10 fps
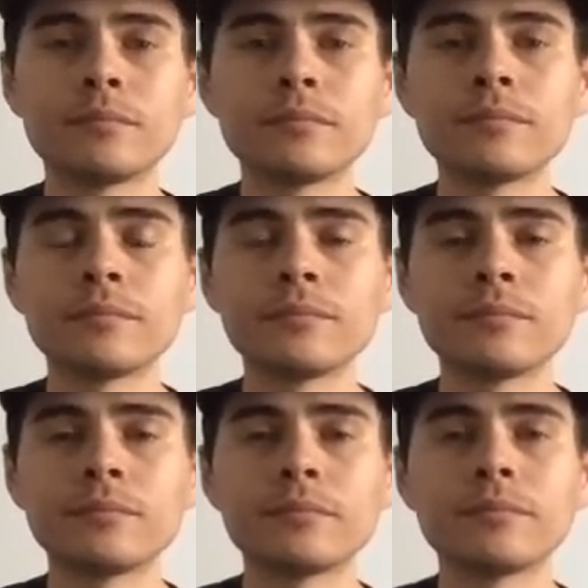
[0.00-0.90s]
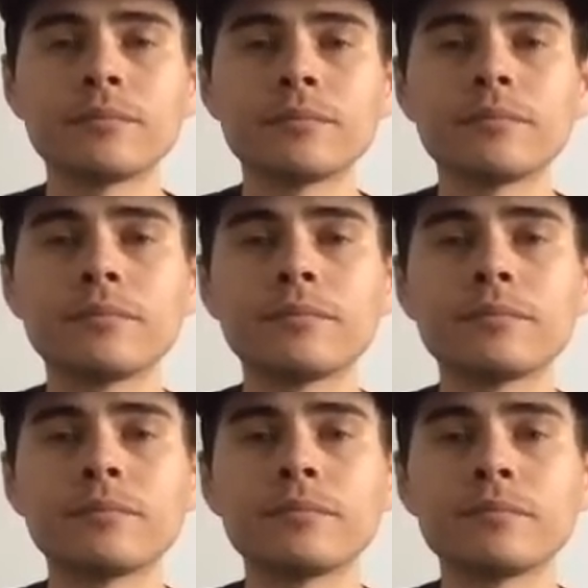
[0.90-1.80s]

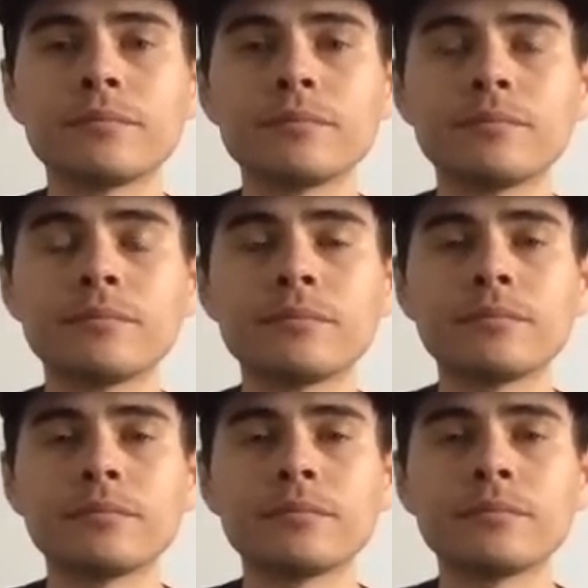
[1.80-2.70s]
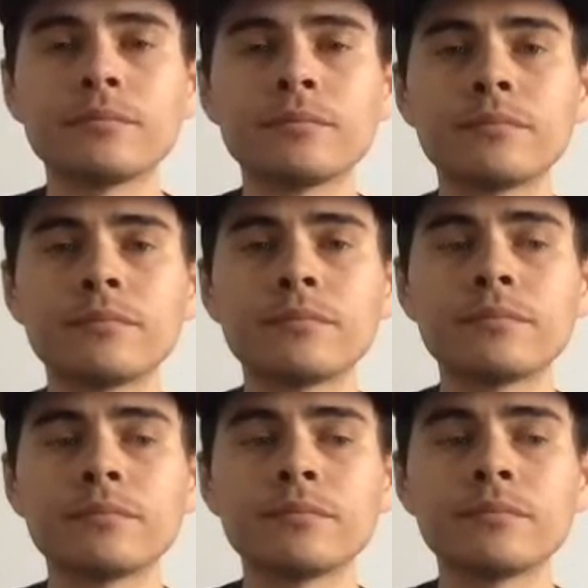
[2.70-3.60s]

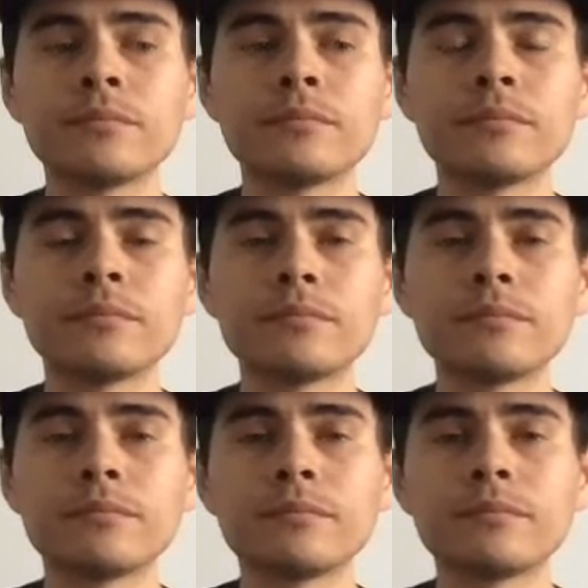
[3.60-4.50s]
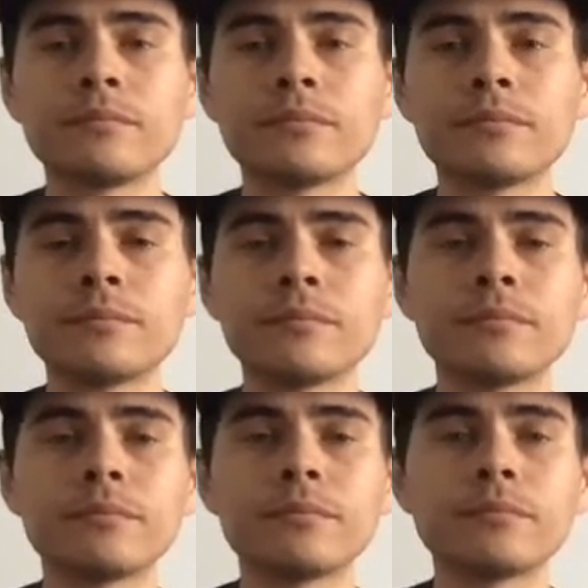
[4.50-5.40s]

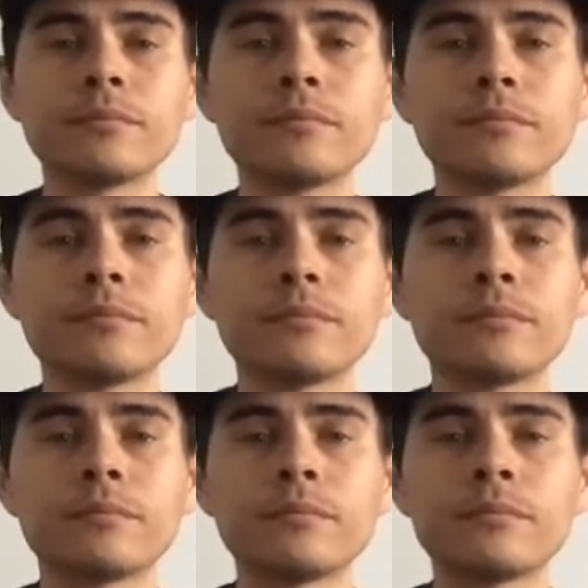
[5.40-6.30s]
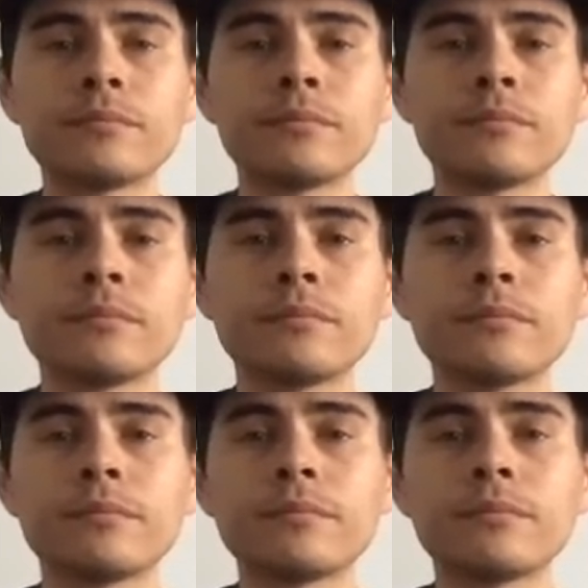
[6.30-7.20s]

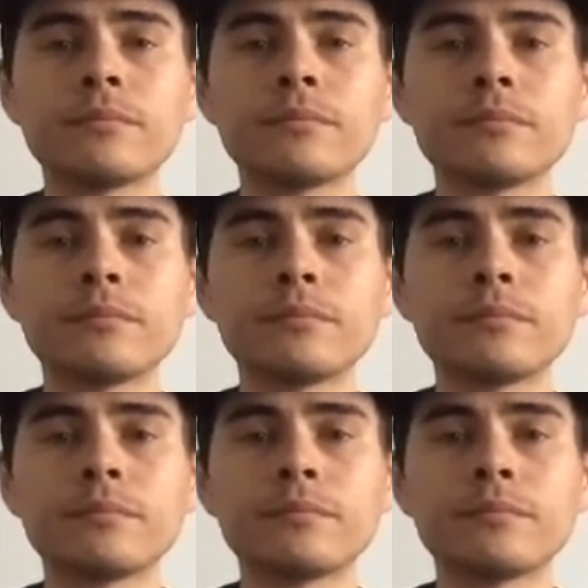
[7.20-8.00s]
(not speaking)